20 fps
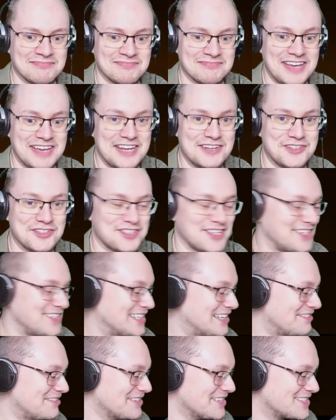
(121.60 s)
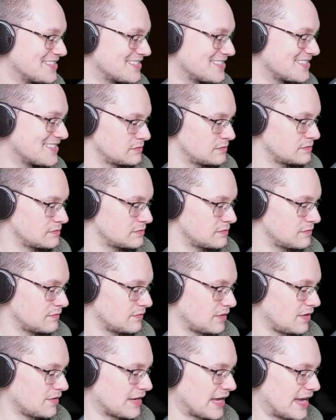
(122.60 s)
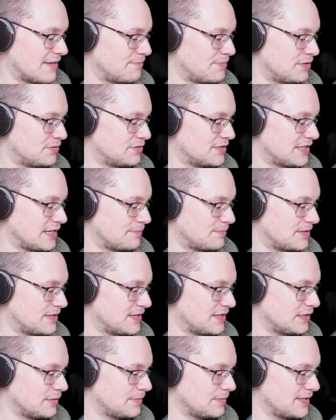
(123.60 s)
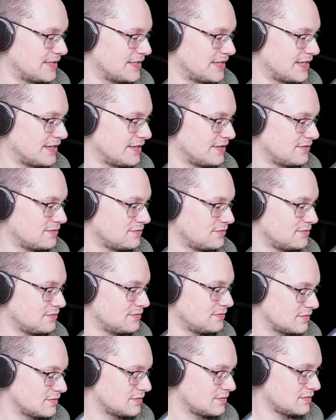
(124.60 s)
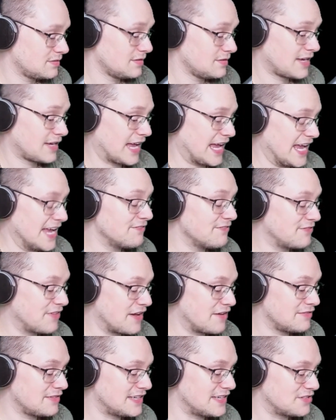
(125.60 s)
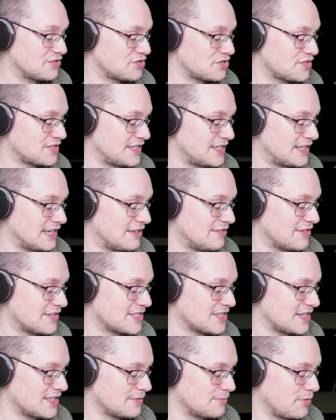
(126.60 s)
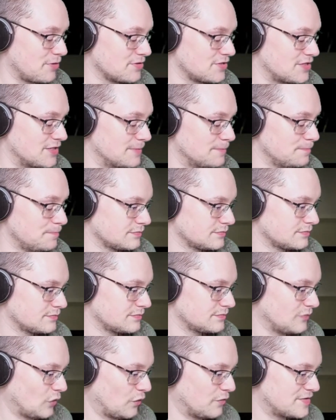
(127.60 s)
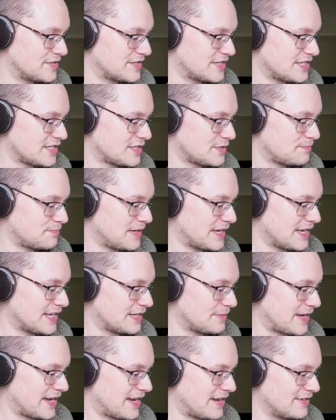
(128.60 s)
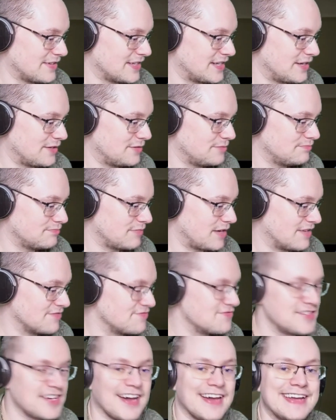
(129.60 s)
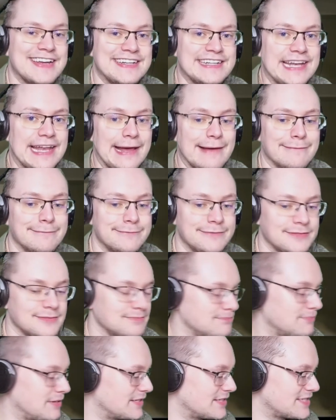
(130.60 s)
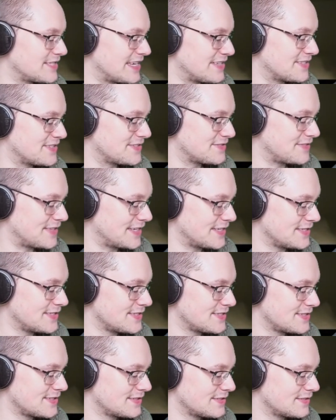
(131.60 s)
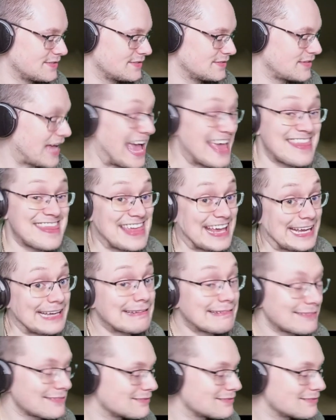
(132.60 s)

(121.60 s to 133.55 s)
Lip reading: Interesting lyrics. Okay, building up a little bit now. Okay, very interesting lyrics at the bottom. Obviously speaking about, you know, undying love by the sounds of things, I think.